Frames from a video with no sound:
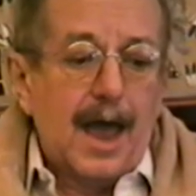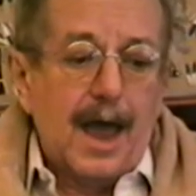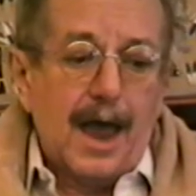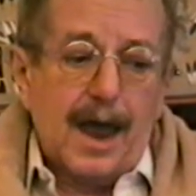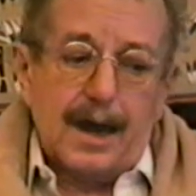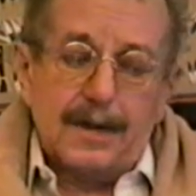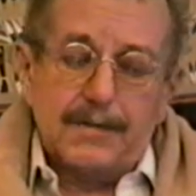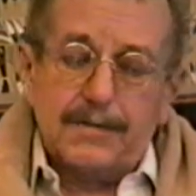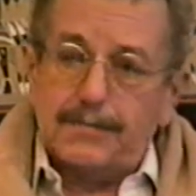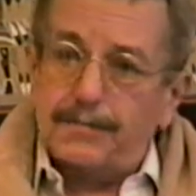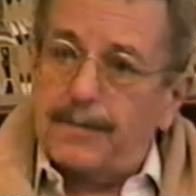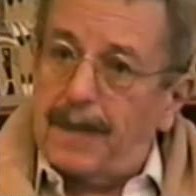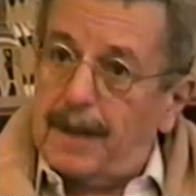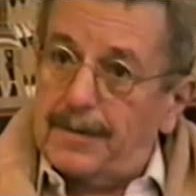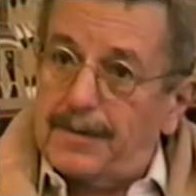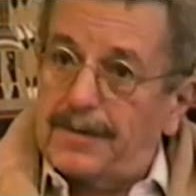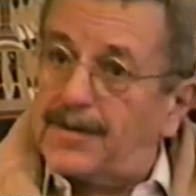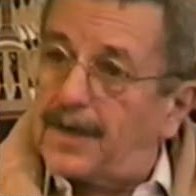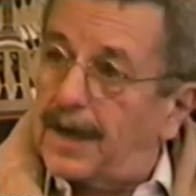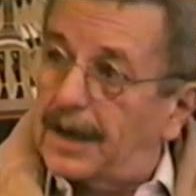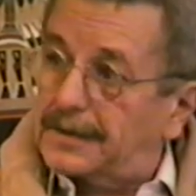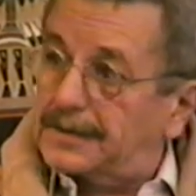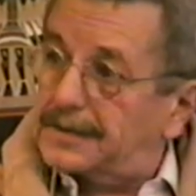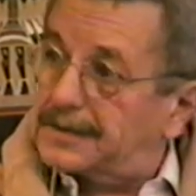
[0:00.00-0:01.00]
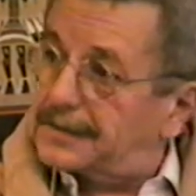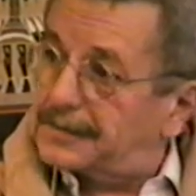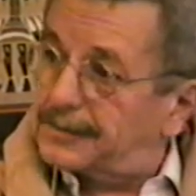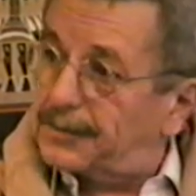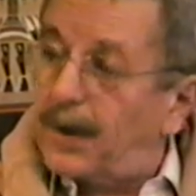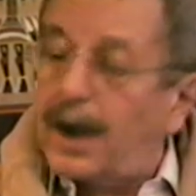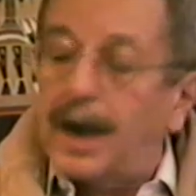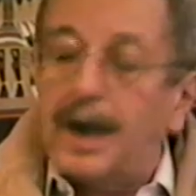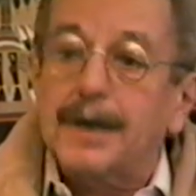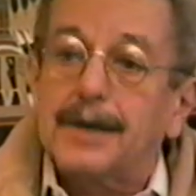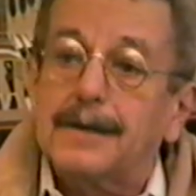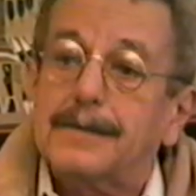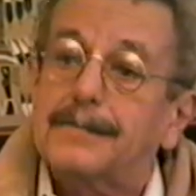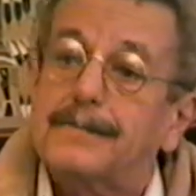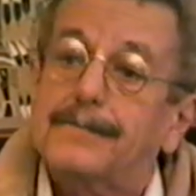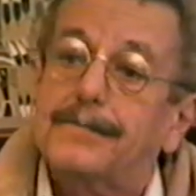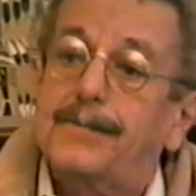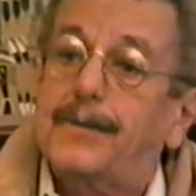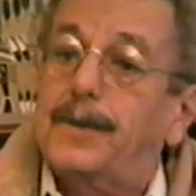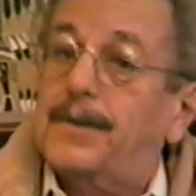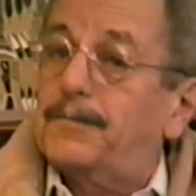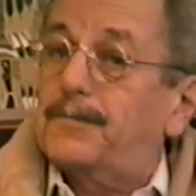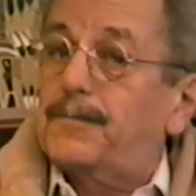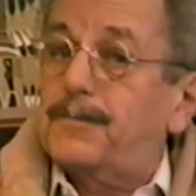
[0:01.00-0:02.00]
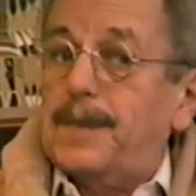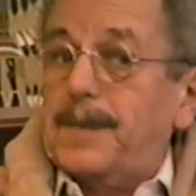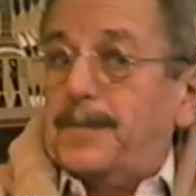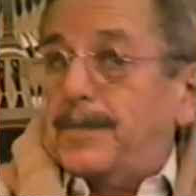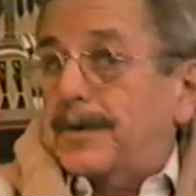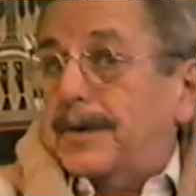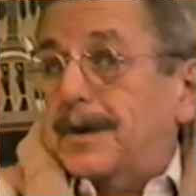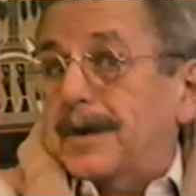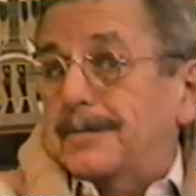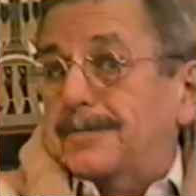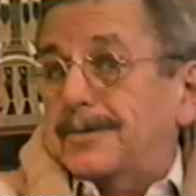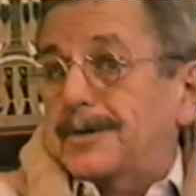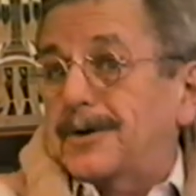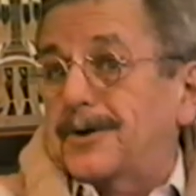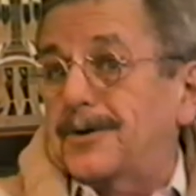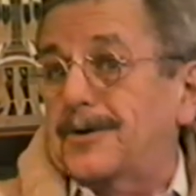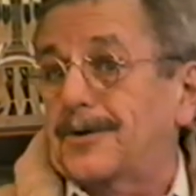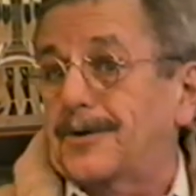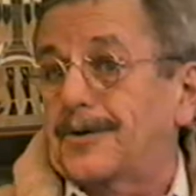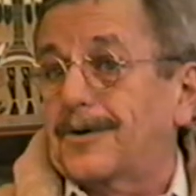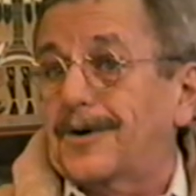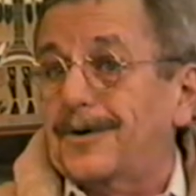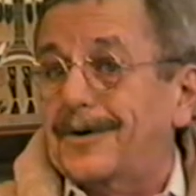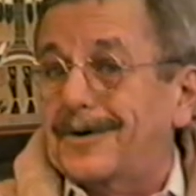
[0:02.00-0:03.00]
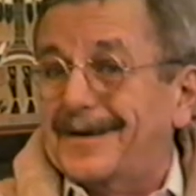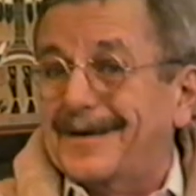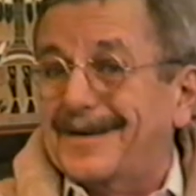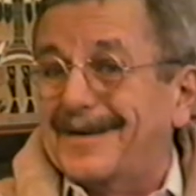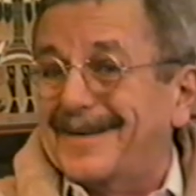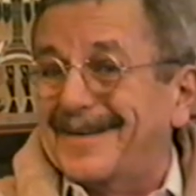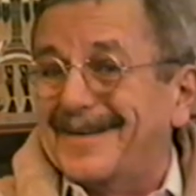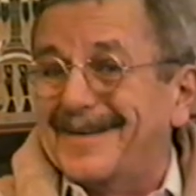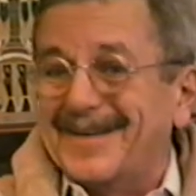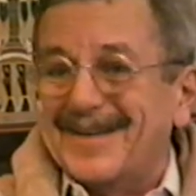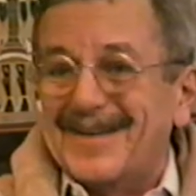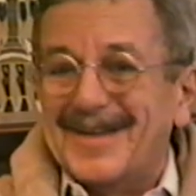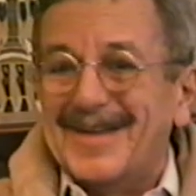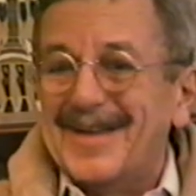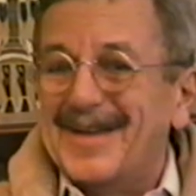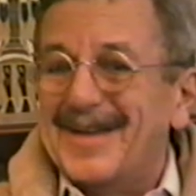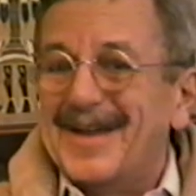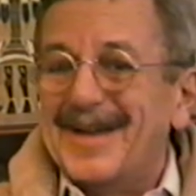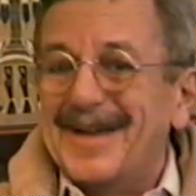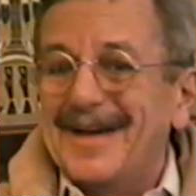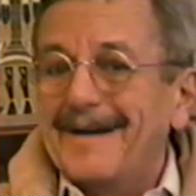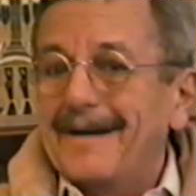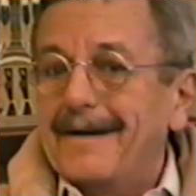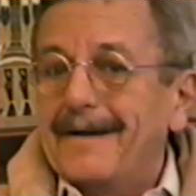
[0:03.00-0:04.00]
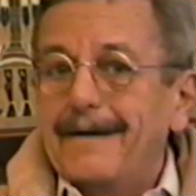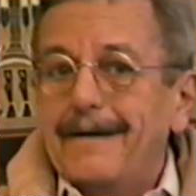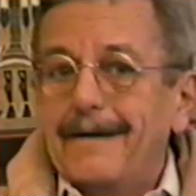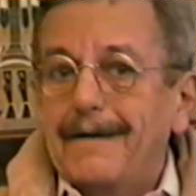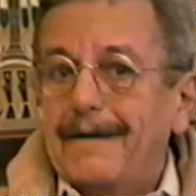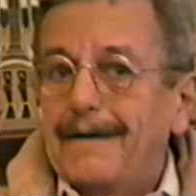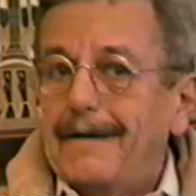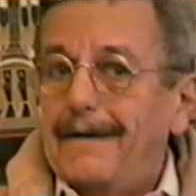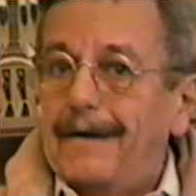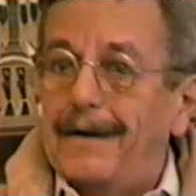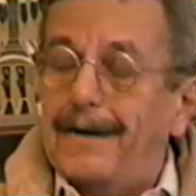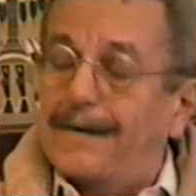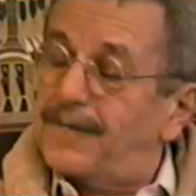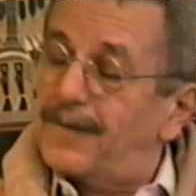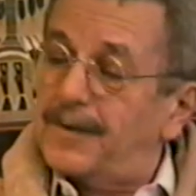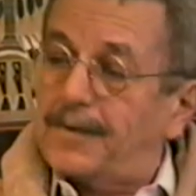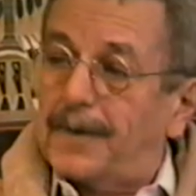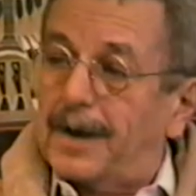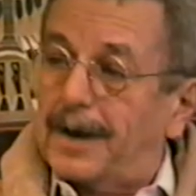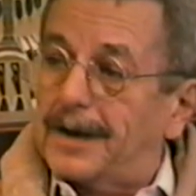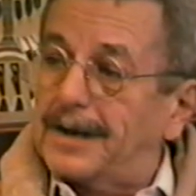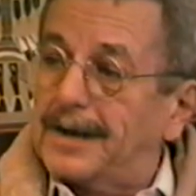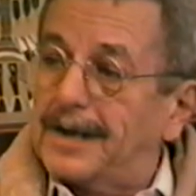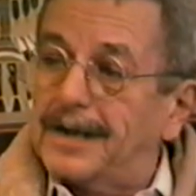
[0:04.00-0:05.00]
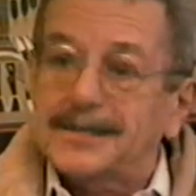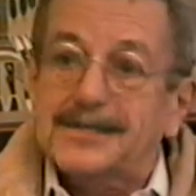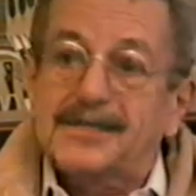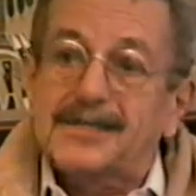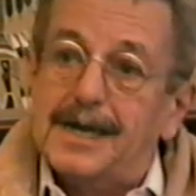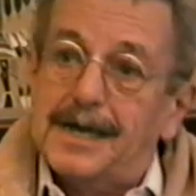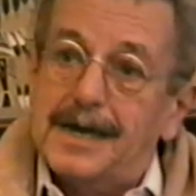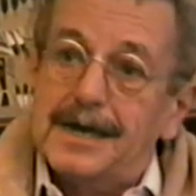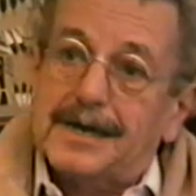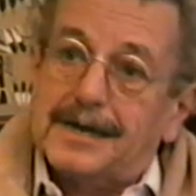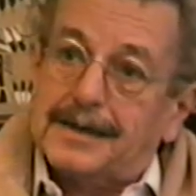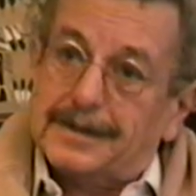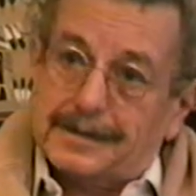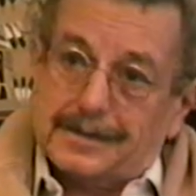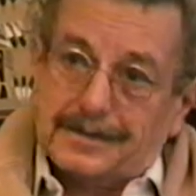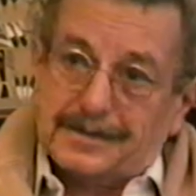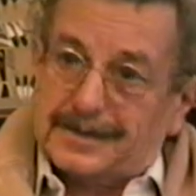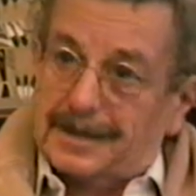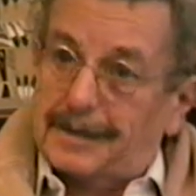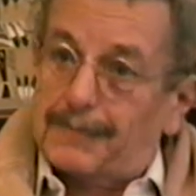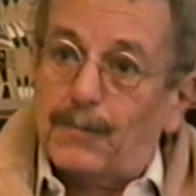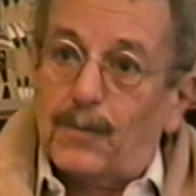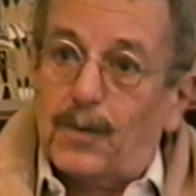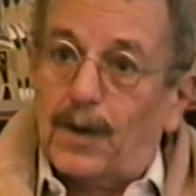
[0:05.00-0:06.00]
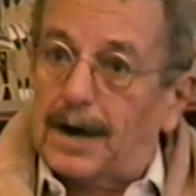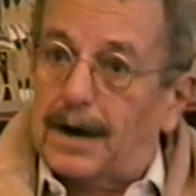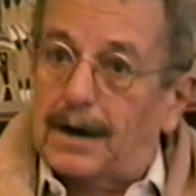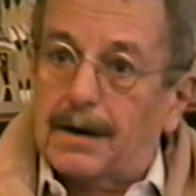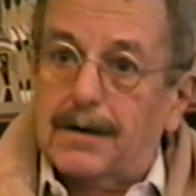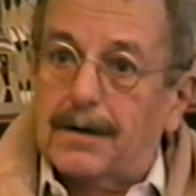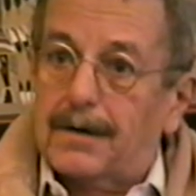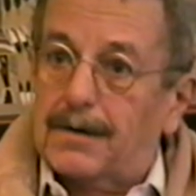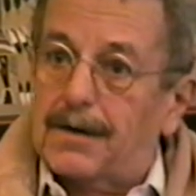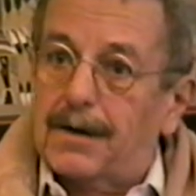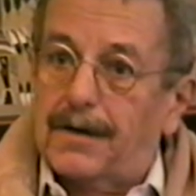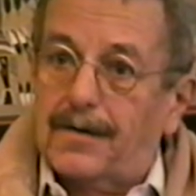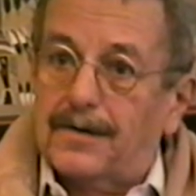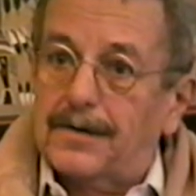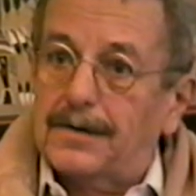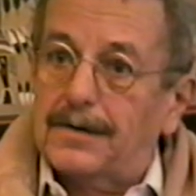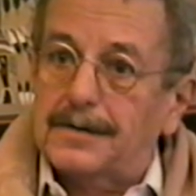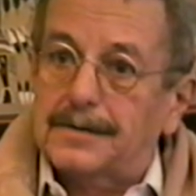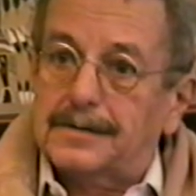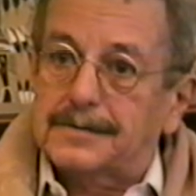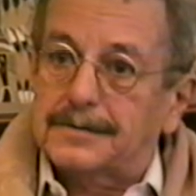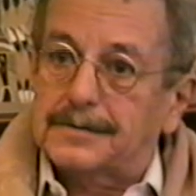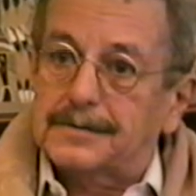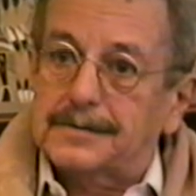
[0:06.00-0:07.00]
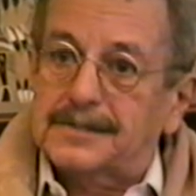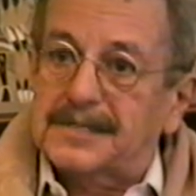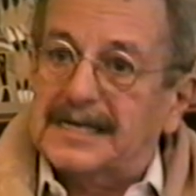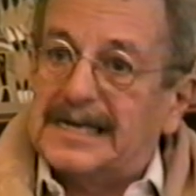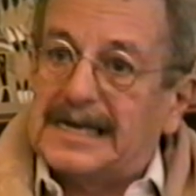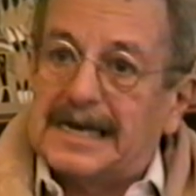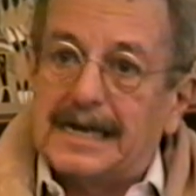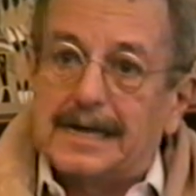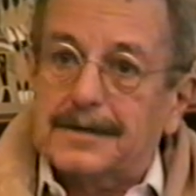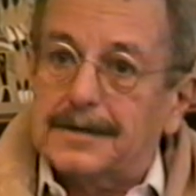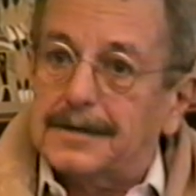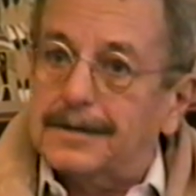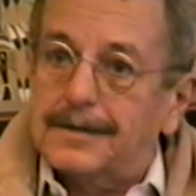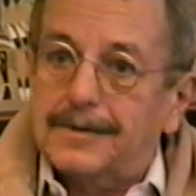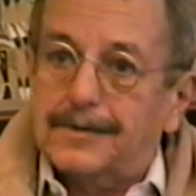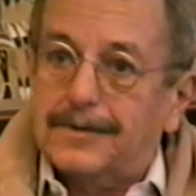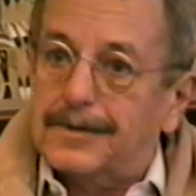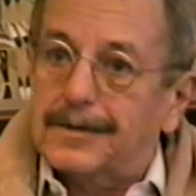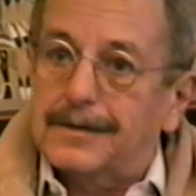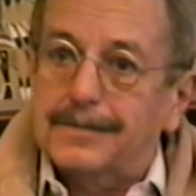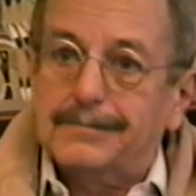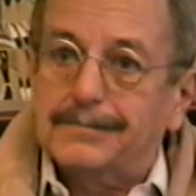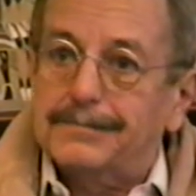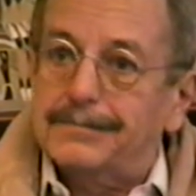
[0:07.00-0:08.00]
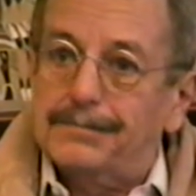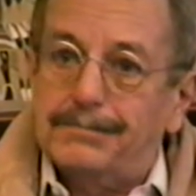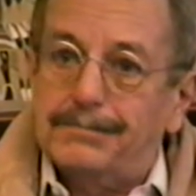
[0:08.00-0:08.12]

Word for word: And maybe that's why when people come to New York, everybody has done it somewhere or other and seen it or